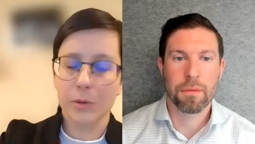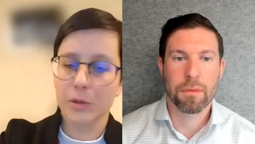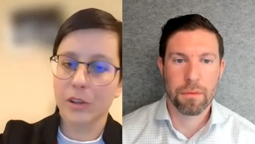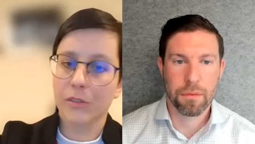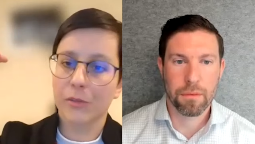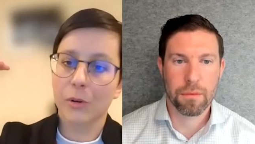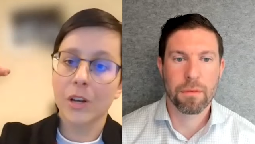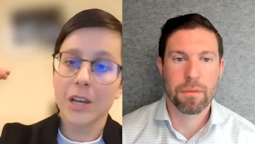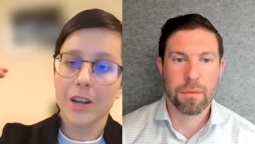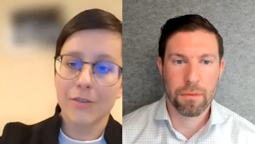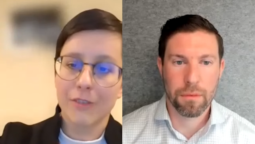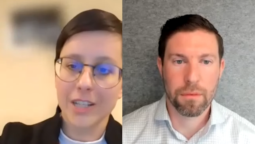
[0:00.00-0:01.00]
Speaker 1: I was looking for,
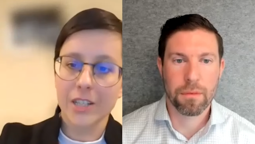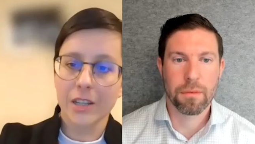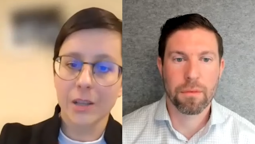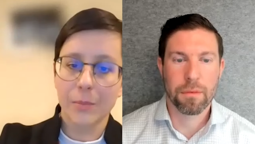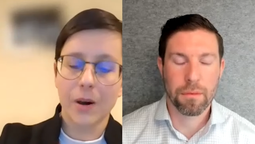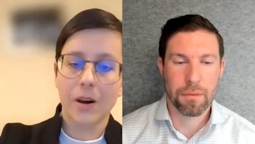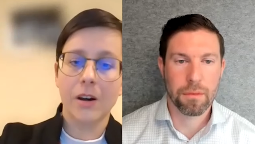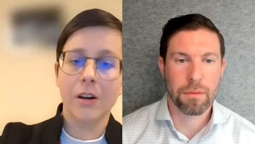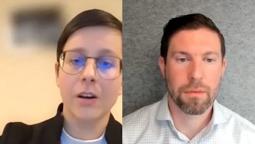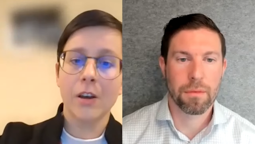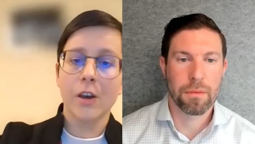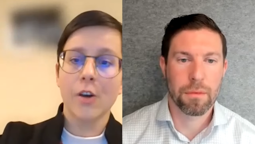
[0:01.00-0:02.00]
raising the
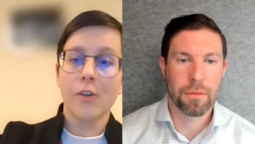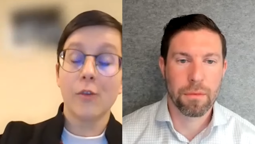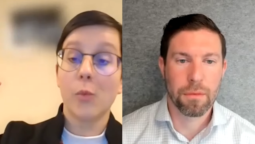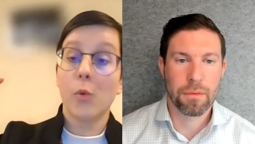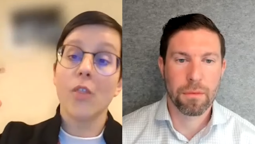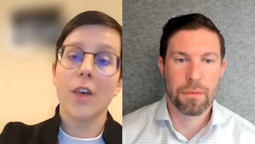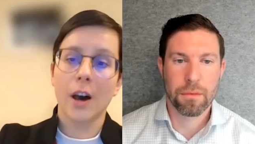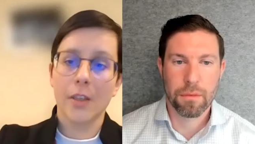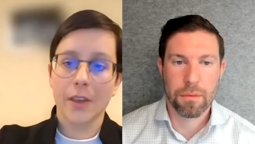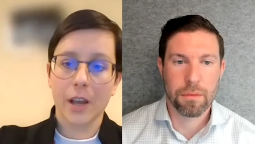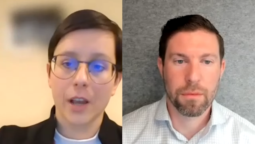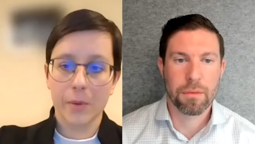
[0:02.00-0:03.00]
bar for what the
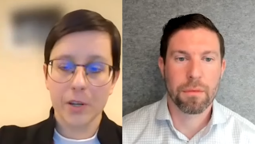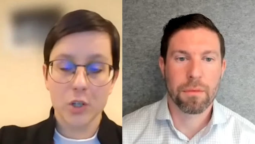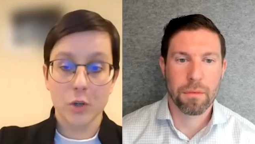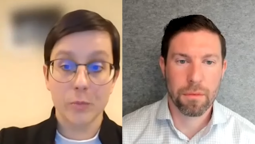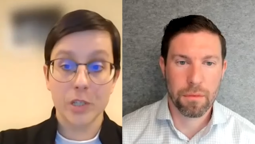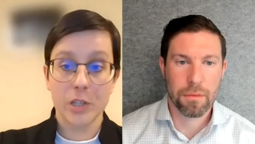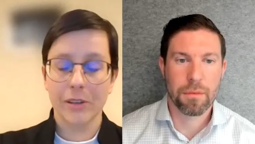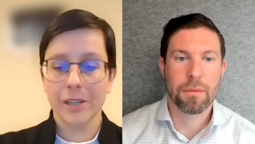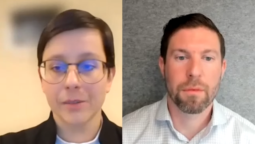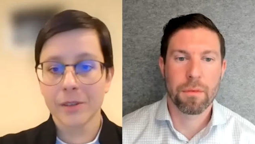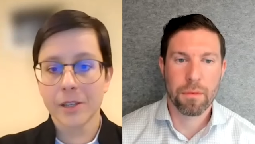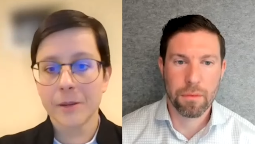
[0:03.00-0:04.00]
other company should be
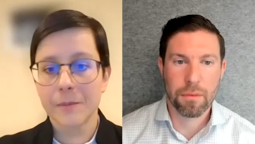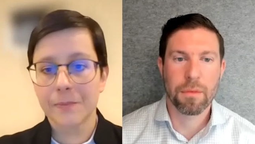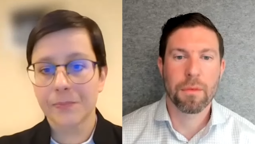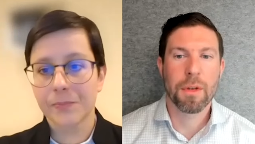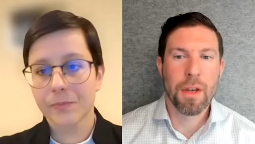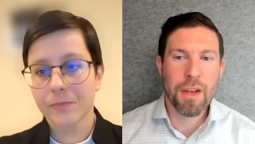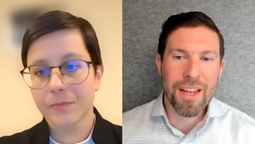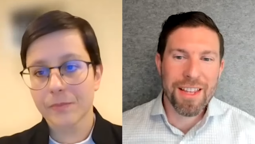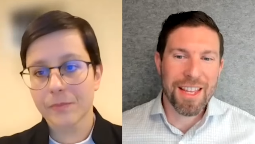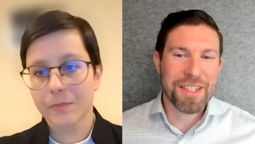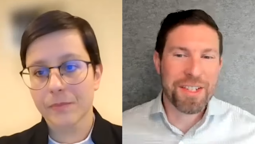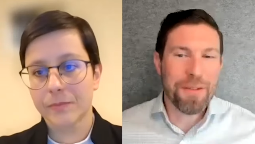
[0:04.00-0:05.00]
doing.
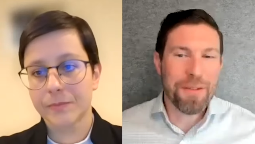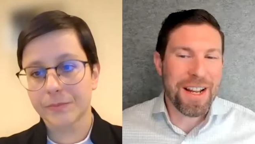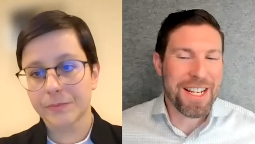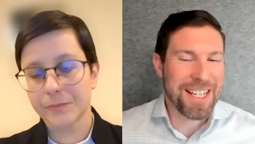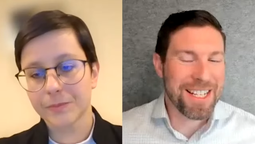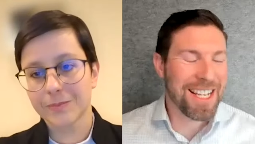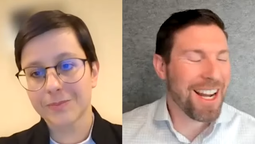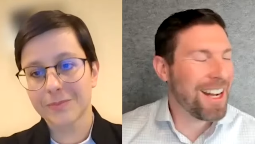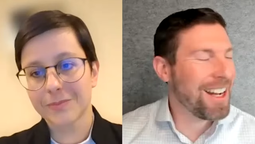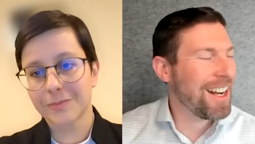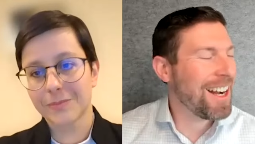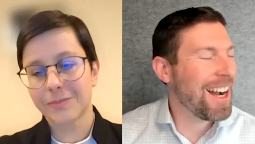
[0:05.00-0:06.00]
Speaker 2: That's so funny. See,
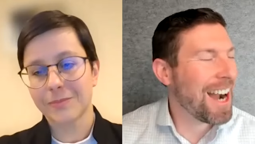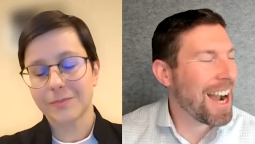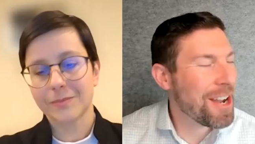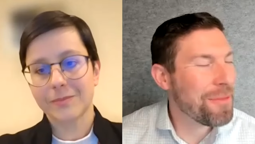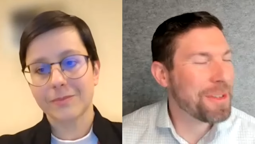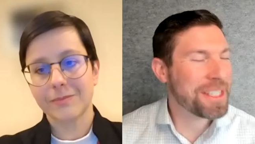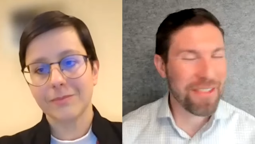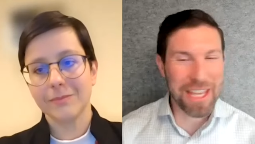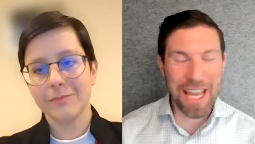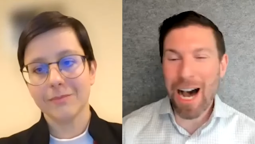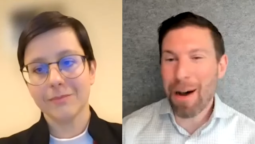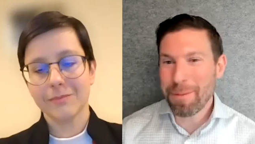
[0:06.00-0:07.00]
I almost have
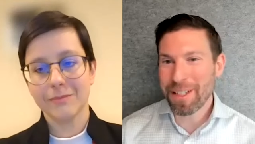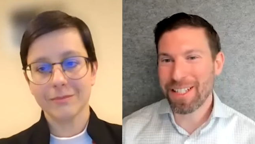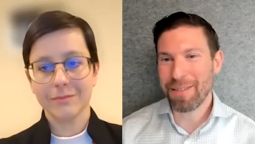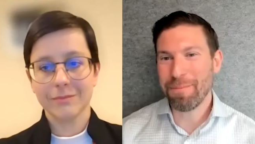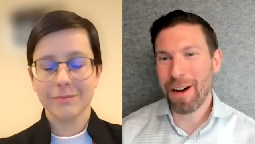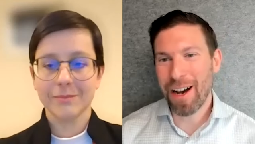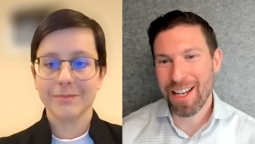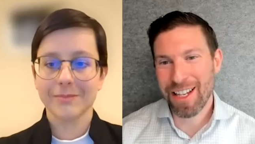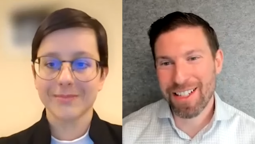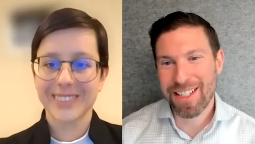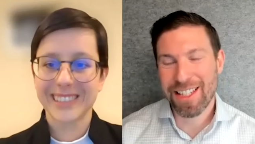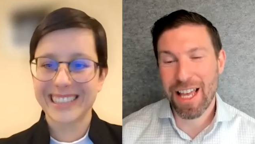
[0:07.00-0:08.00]
the opposite
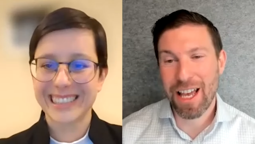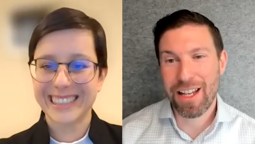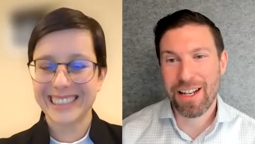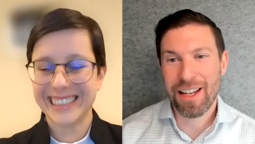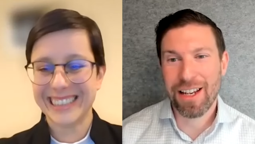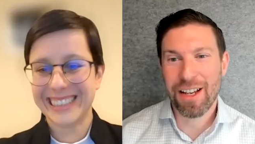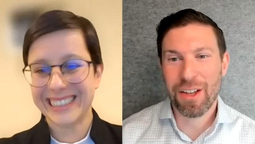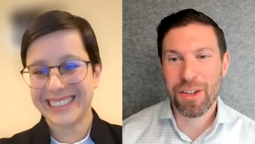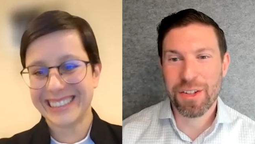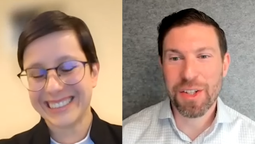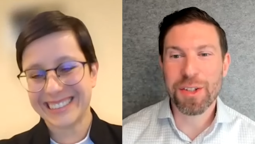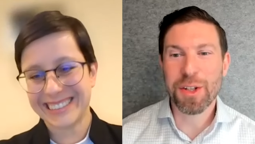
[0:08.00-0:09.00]
bias, that
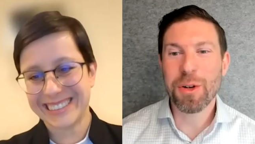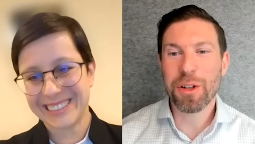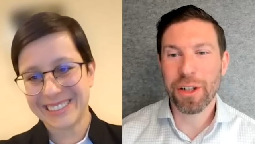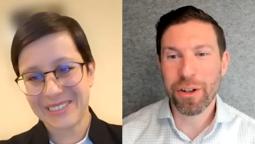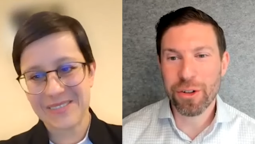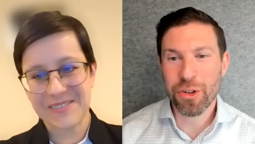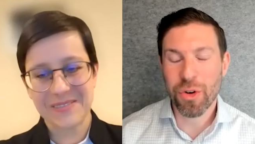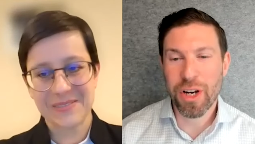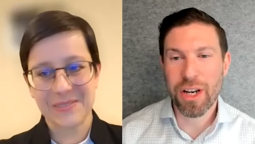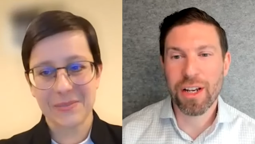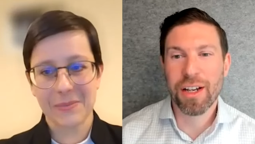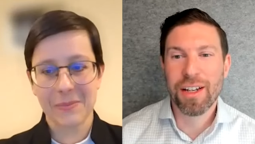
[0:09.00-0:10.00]
since the nuclear
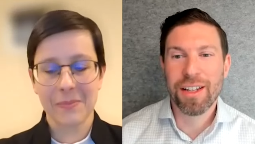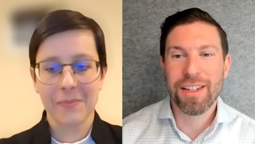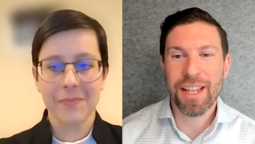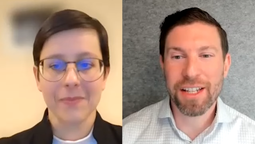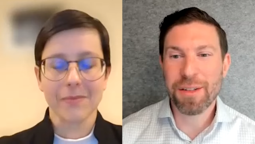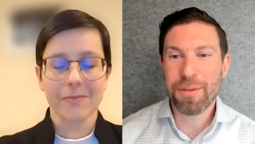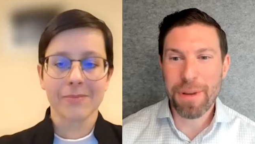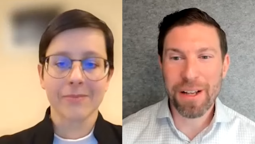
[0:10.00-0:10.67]
industry doesn't